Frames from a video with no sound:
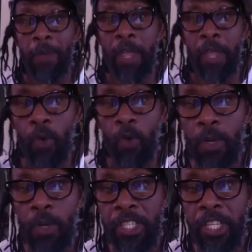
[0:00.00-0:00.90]
them were
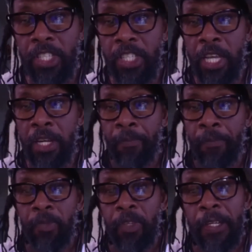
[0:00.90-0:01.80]
resisting
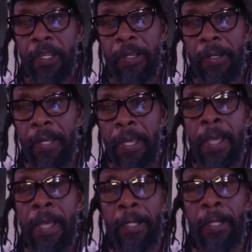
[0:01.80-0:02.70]
the
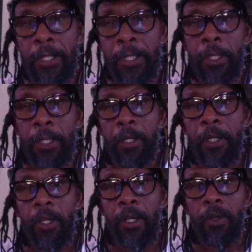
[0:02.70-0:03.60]
English
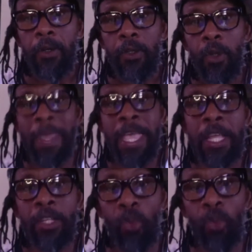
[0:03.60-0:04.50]
to be
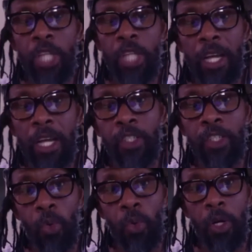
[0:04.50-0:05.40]
in total
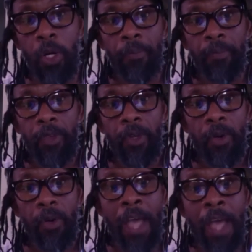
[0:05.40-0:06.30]
control,
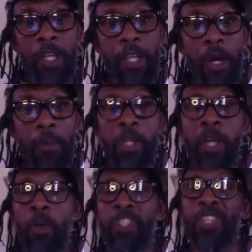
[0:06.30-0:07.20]
right? But
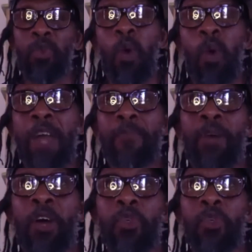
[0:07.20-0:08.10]
there was this one
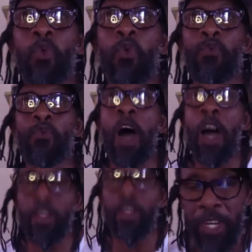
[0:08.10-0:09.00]
person who
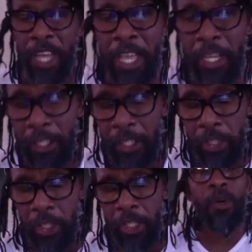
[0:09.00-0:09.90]
fought with the
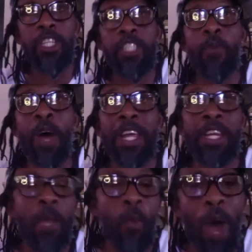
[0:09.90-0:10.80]
English, this brother
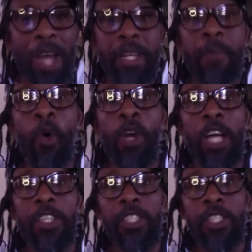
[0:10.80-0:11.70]
named Juan de
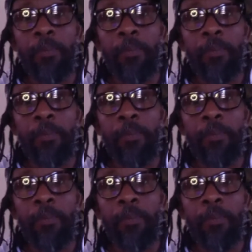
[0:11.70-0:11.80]
Bolas.